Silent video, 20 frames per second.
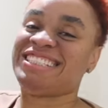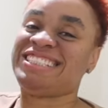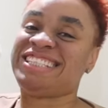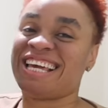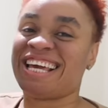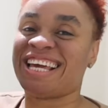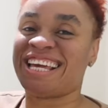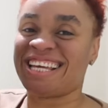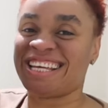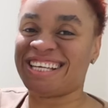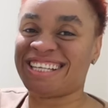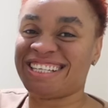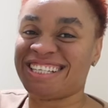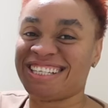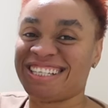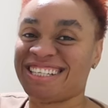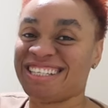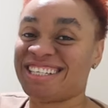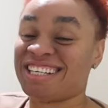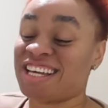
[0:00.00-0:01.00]

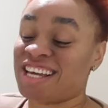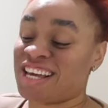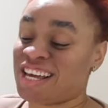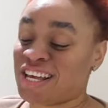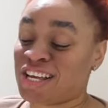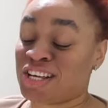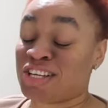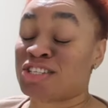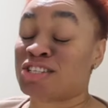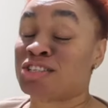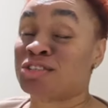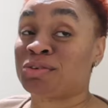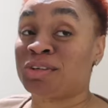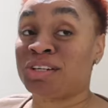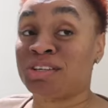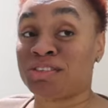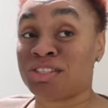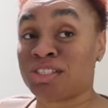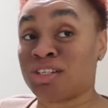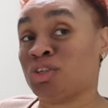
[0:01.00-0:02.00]
Yay! So when
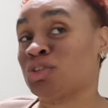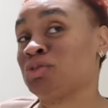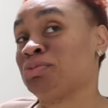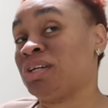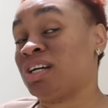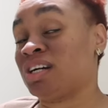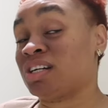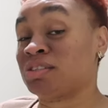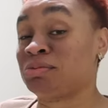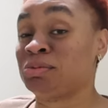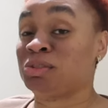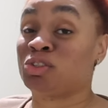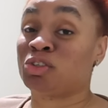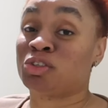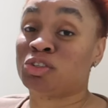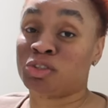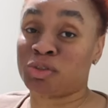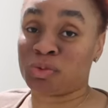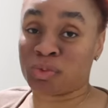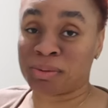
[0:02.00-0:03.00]
they reached out to me, they asked me to go
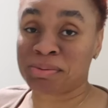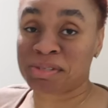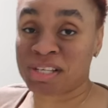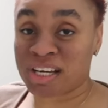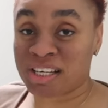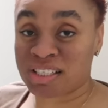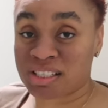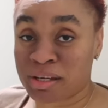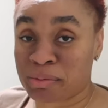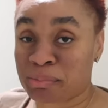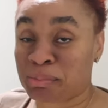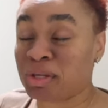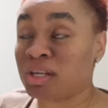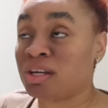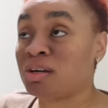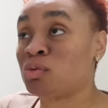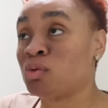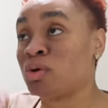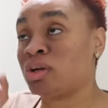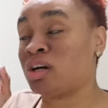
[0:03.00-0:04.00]
to the website and
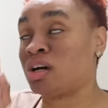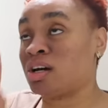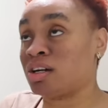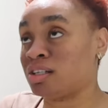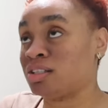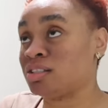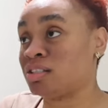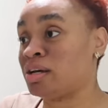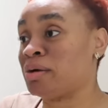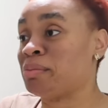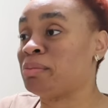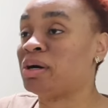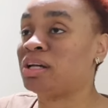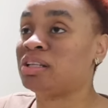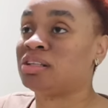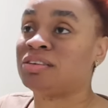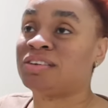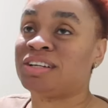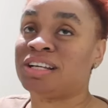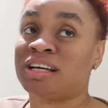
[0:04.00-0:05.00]
pick one item
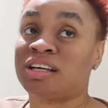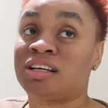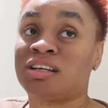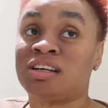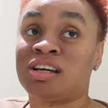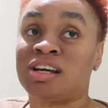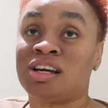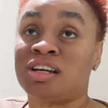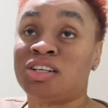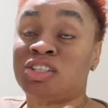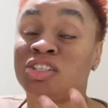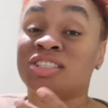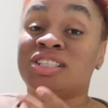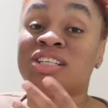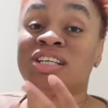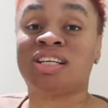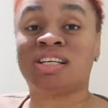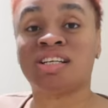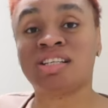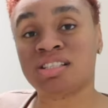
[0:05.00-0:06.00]
and they are like, just
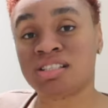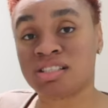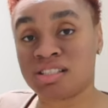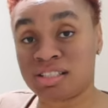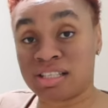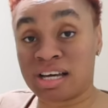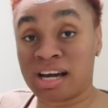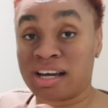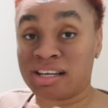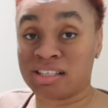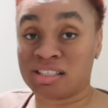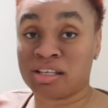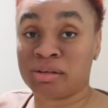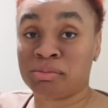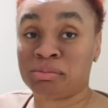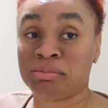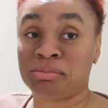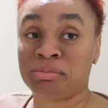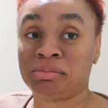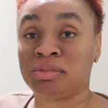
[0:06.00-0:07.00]
in case that
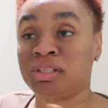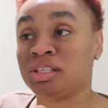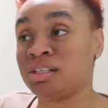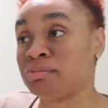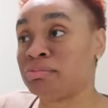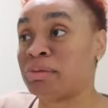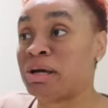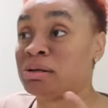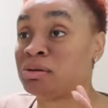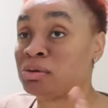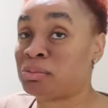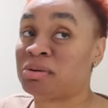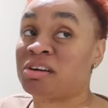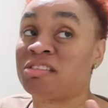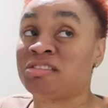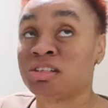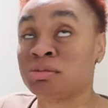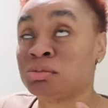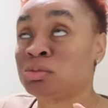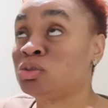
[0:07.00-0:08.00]
item might not be
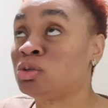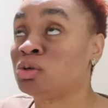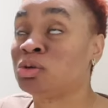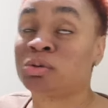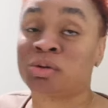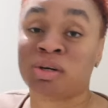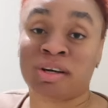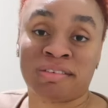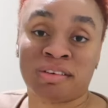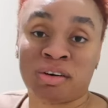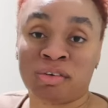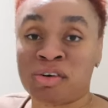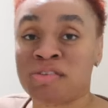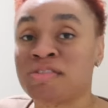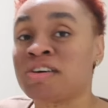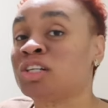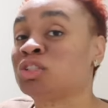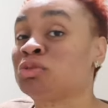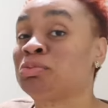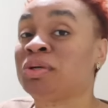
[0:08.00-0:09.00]
available or whatever
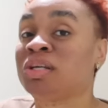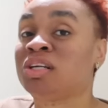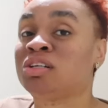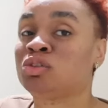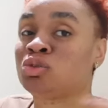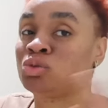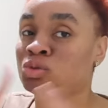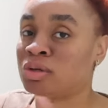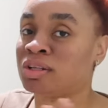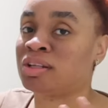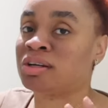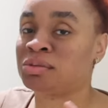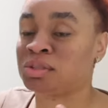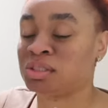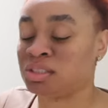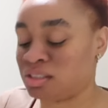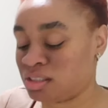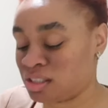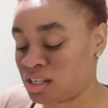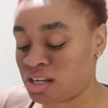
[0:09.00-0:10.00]
whatever i should pick two other
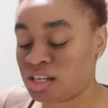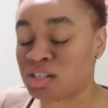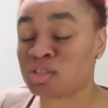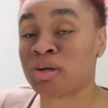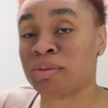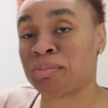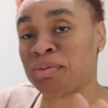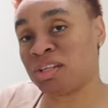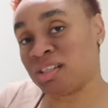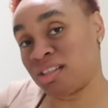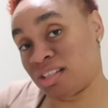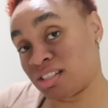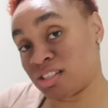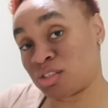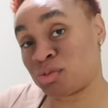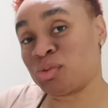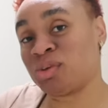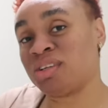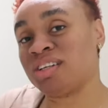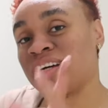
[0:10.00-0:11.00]
ones so i picked
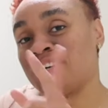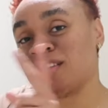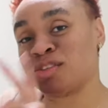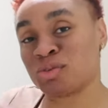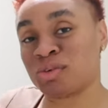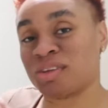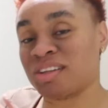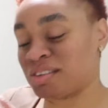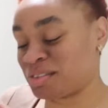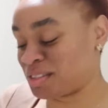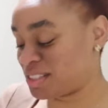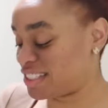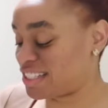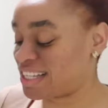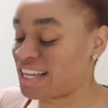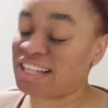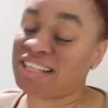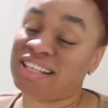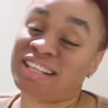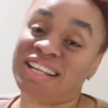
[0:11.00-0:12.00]
this one and two other ones
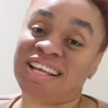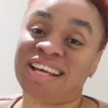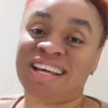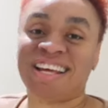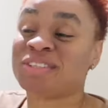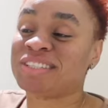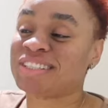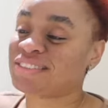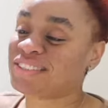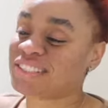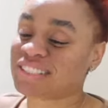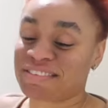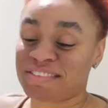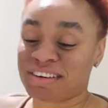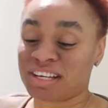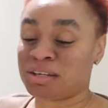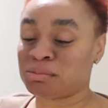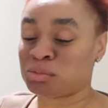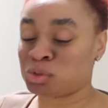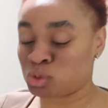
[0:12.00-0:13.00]
and this was
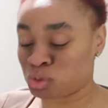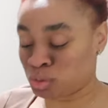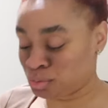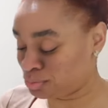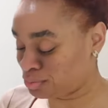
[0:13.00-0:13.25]
available